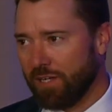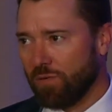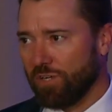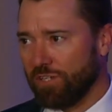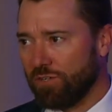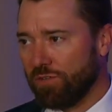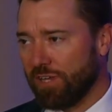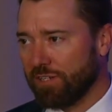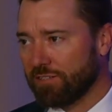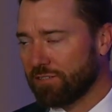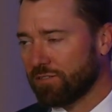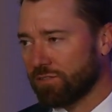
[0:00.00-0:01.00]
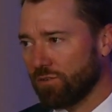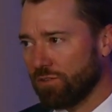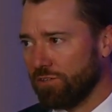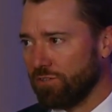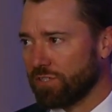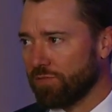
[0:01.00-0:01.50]
We do this through the
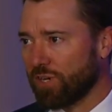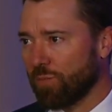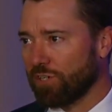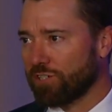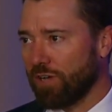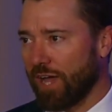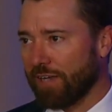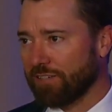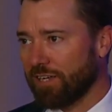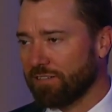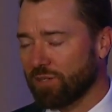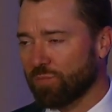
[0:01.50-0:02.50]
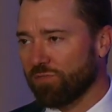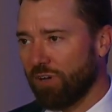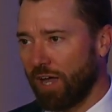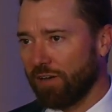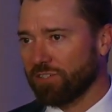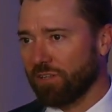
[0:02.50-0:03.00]
use of commercial assets and
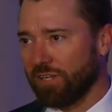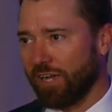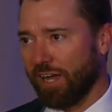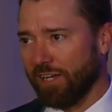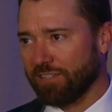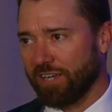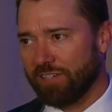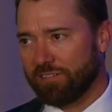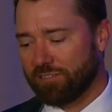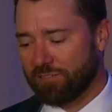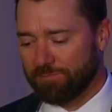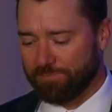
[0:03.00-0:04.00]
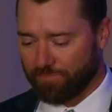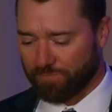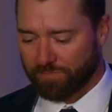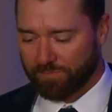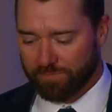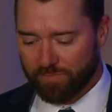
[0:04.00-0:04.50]
providers on the ISS,
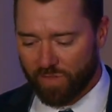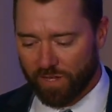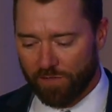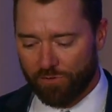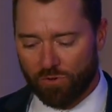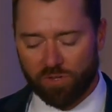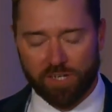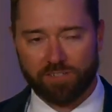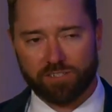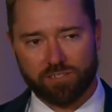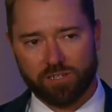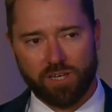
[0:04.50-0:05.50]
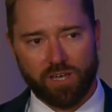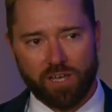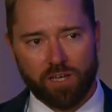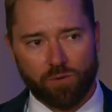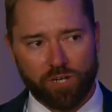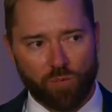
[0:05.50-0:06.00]
and through this,
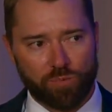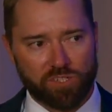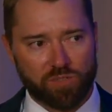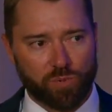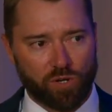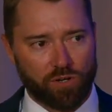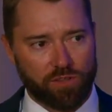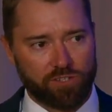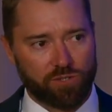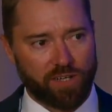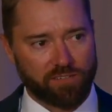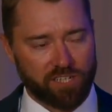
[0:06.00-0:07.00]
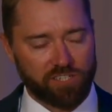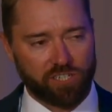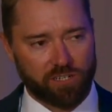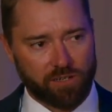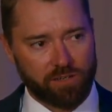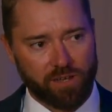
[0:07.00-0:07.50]
we hope to spur the
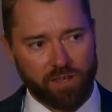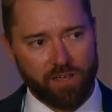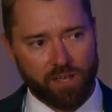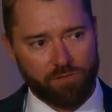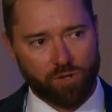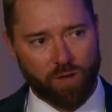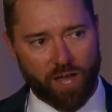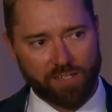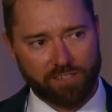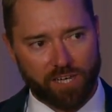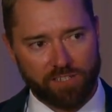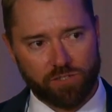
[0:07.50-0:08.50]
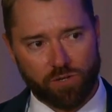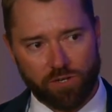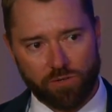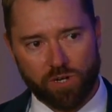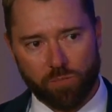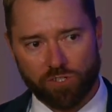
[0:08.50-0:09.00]
transition from ISS to a
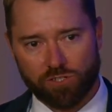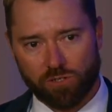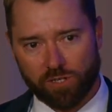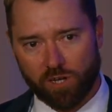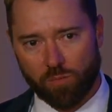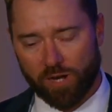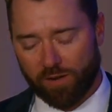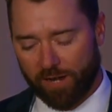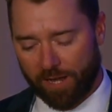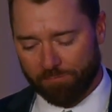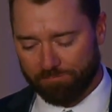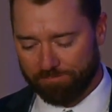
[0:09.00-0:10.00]
new commercial LEO paradigm.